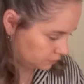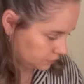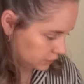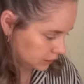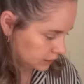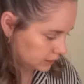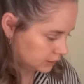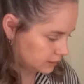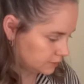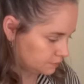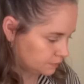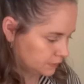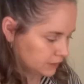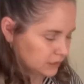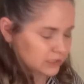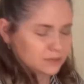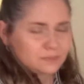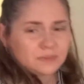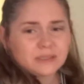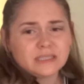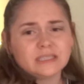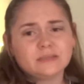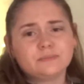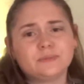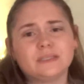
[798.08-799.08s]
Please, please,
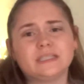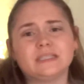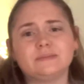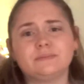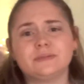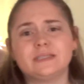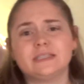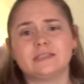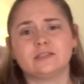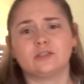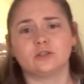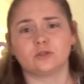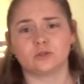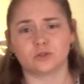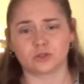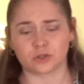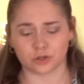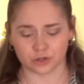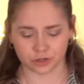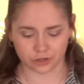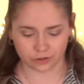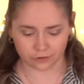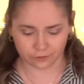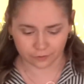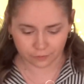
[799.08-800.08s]
please, please, please don't
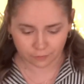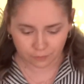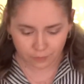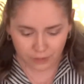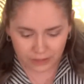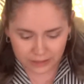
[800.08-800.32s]
turn off.